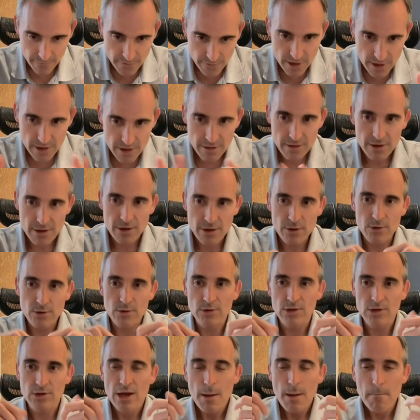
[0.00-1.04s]

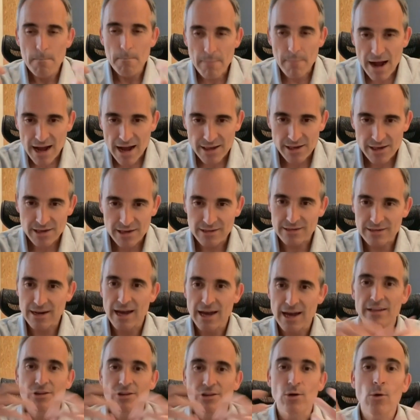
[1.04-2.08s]
videos, magic
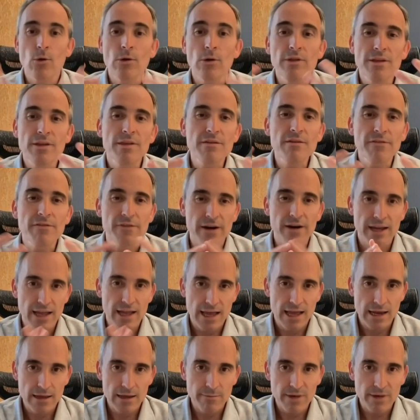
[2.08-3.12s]
slides, all the
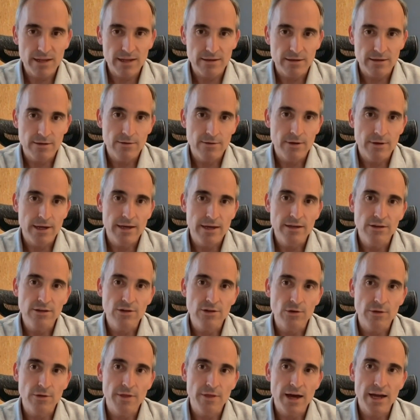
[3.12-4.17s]
different elements, okay?
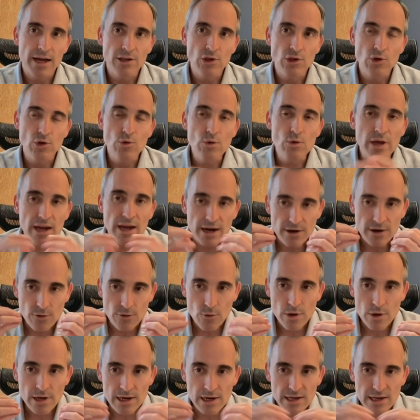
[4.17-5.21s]
So that you can
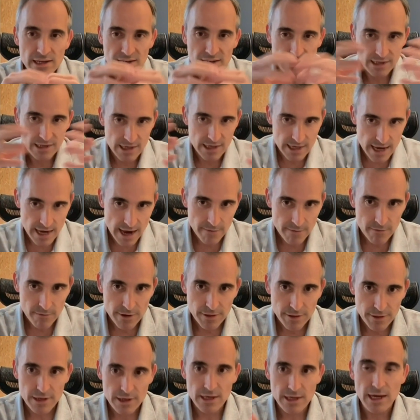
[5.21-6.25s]
really see
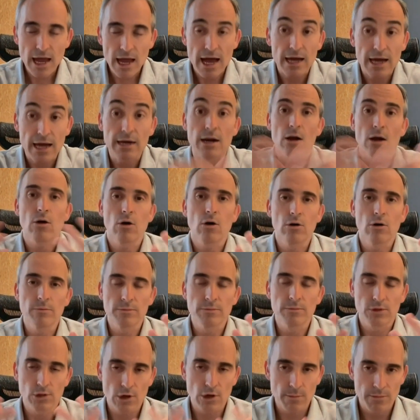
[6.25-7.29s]
everything. And
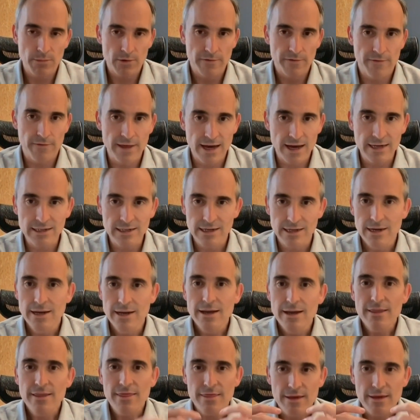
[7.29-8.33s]
on top of that,
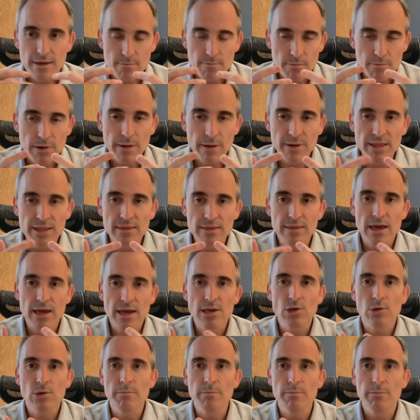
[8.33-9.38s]
the
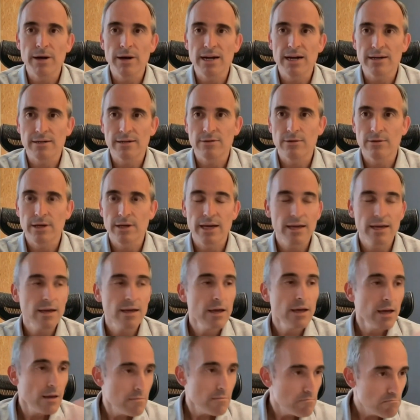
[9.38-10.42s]
implementation part, okay?
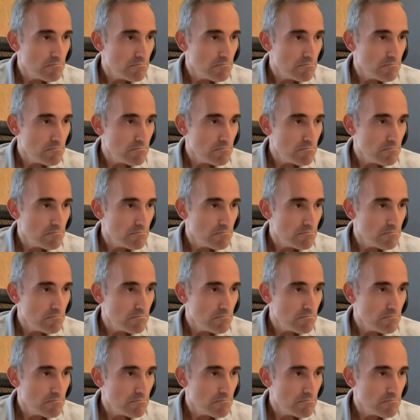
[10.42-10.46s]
